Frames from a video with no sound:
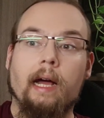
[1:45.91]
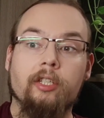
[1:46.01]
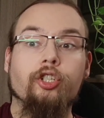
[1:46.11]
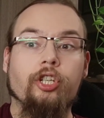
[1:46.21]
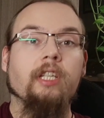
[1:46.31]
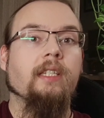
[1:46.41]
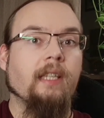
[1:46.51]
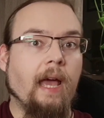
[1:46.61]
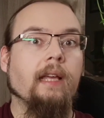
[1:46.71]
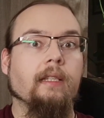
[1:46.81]
as she
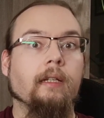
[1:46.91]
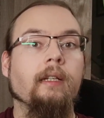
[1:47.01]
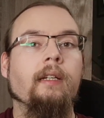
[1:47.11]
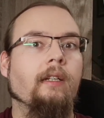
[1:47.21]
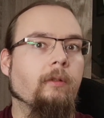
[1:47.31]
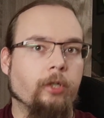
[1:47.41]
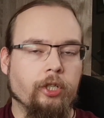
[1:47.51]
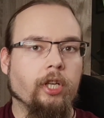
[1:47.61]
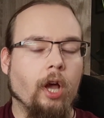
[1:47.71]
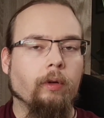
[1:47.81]
said
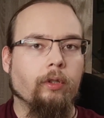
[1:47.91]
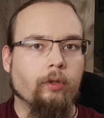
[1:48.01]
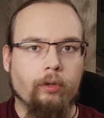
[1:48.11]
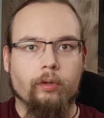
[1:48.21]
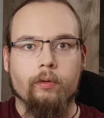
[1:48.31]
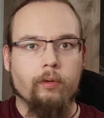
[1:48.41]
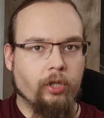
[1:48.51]
she's going to do.